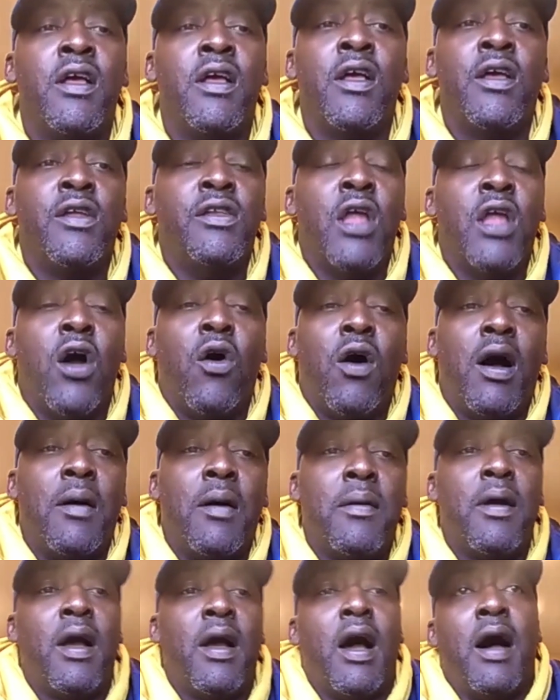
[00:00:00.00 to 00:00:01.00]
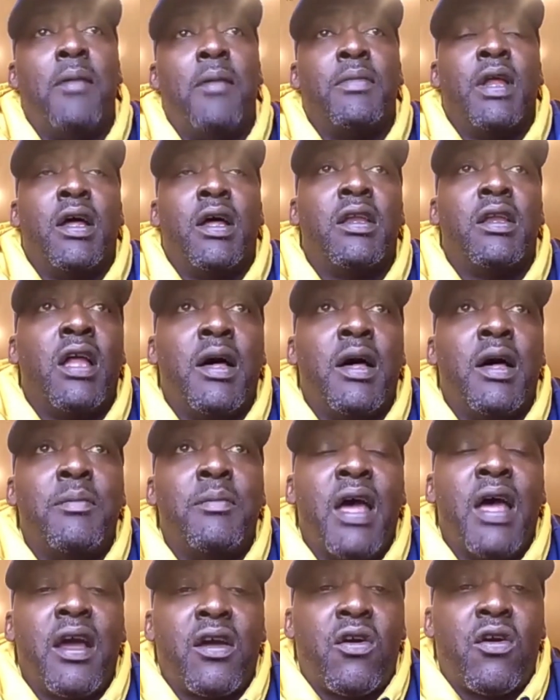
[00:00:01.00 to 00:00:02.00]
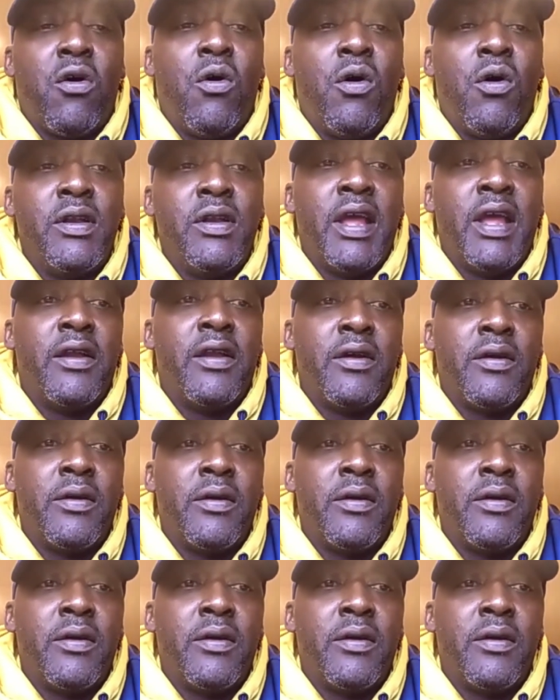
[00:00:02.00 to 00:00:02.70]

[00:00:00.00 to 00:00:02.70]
No, I'm the alumni coordinator.